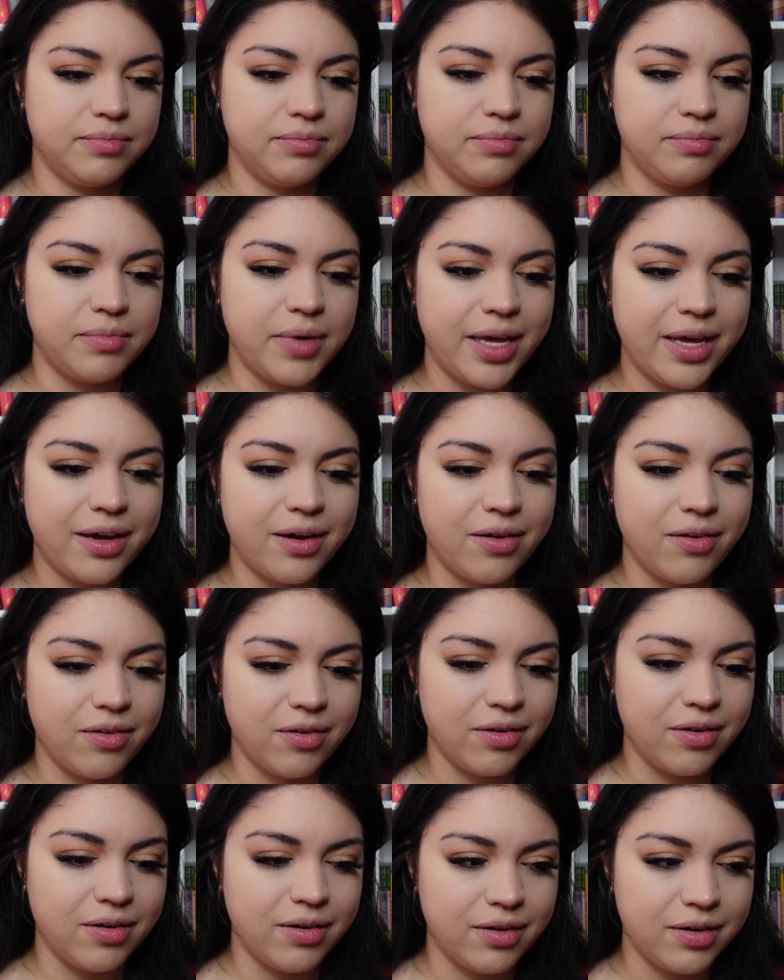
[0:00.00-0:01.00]
make
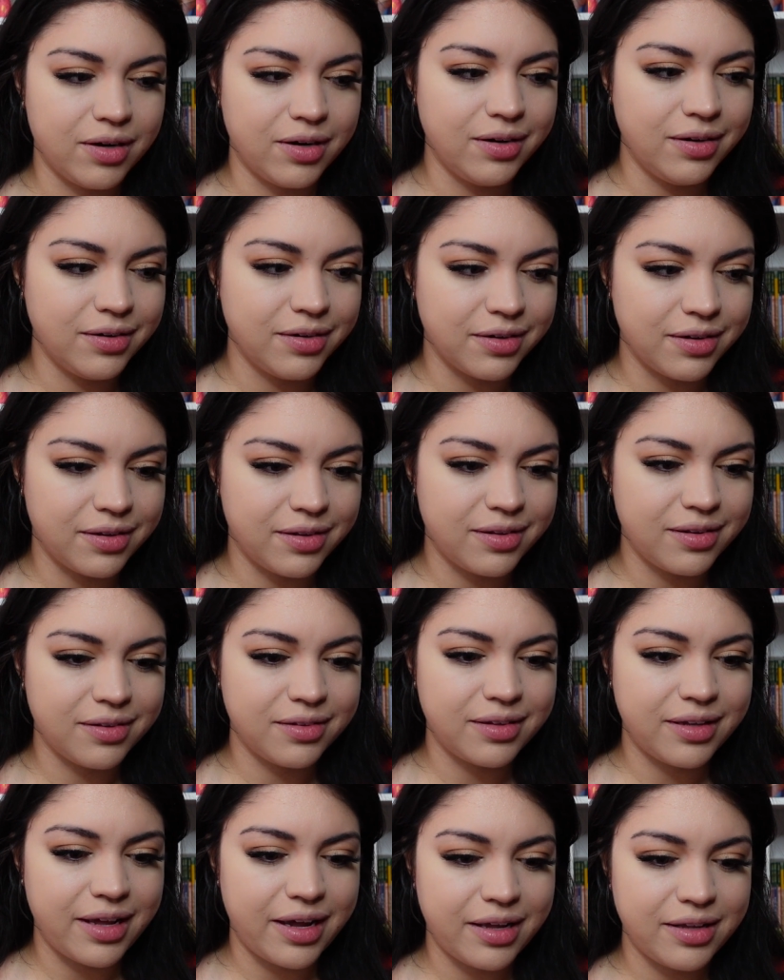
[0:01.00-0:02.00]
earth
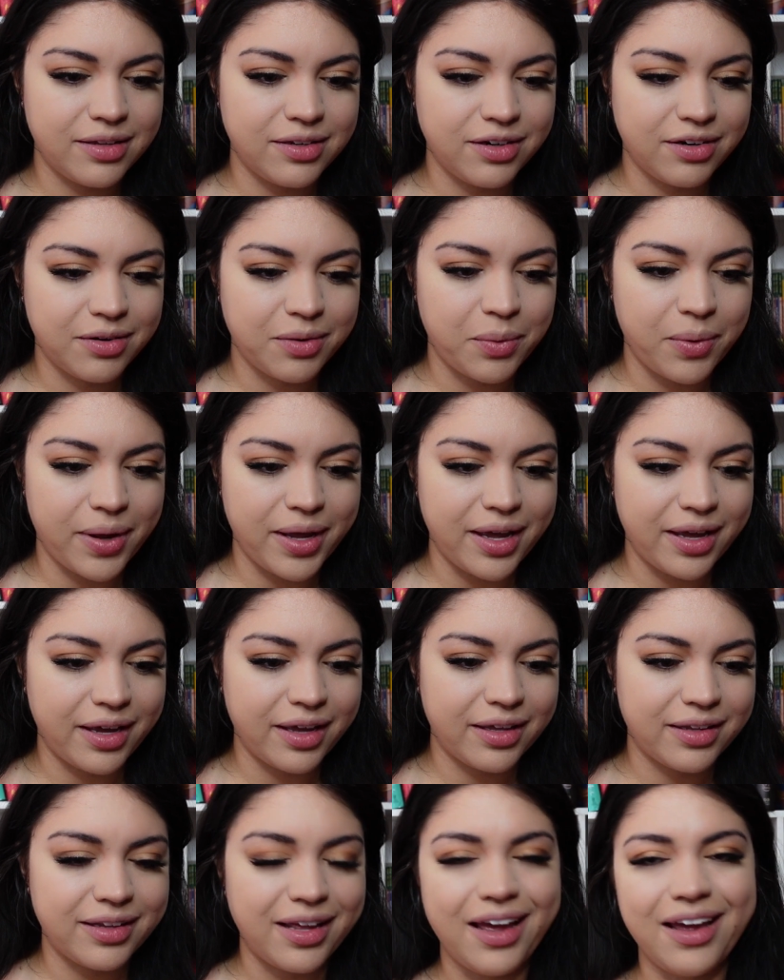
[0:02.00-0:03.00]
quake.
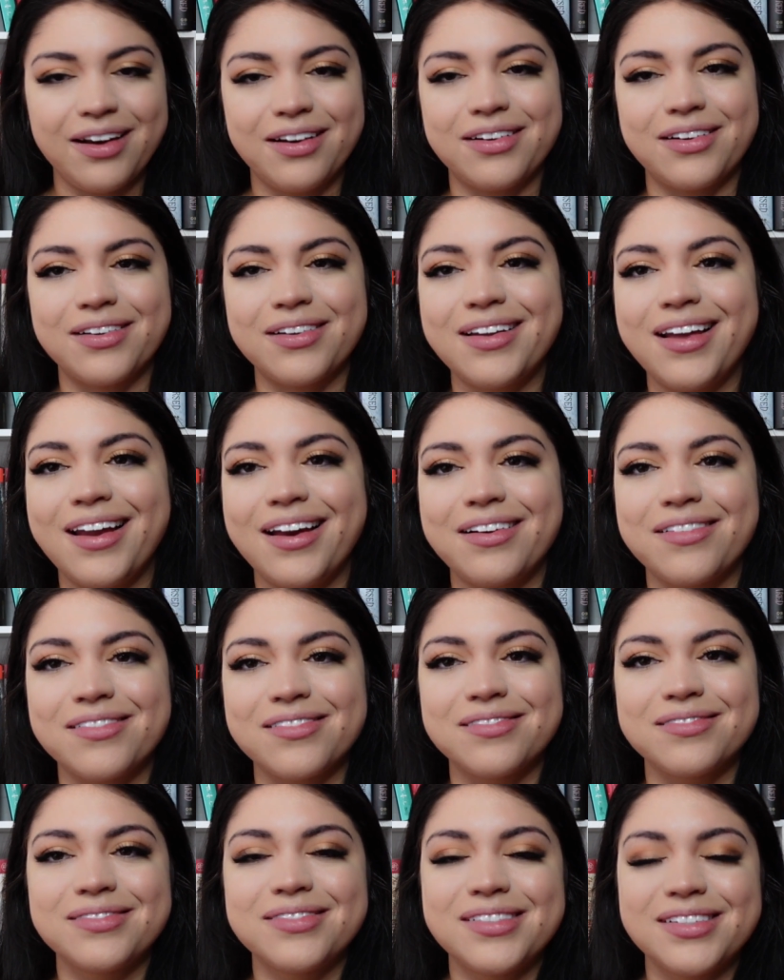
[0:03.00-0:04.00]
I don't
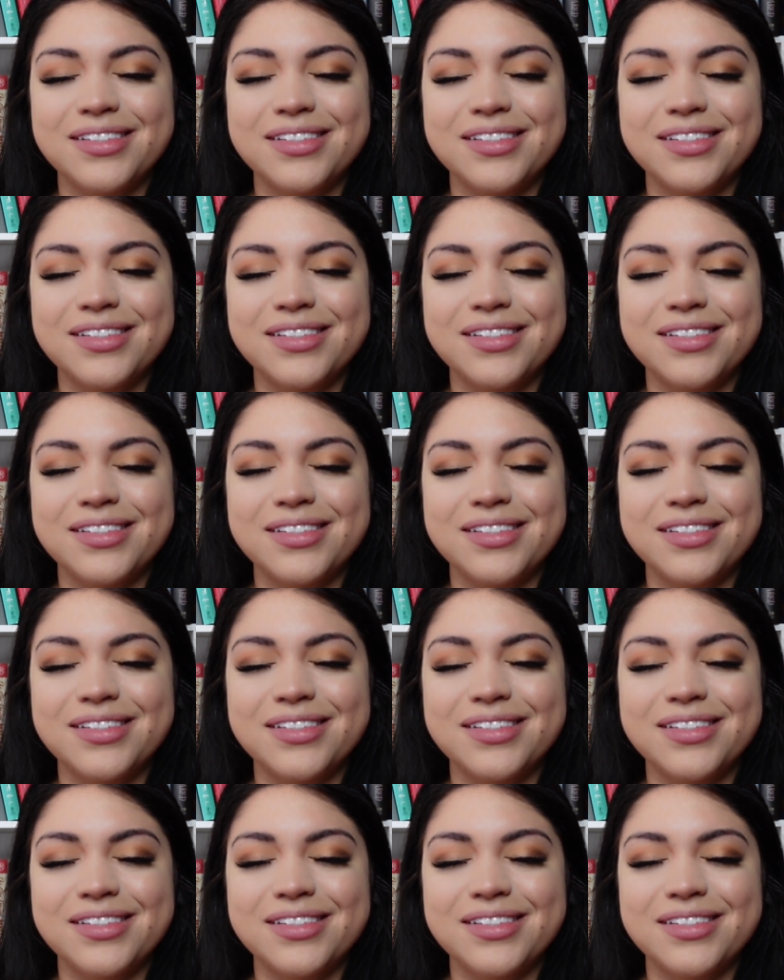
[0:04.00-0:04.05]
know.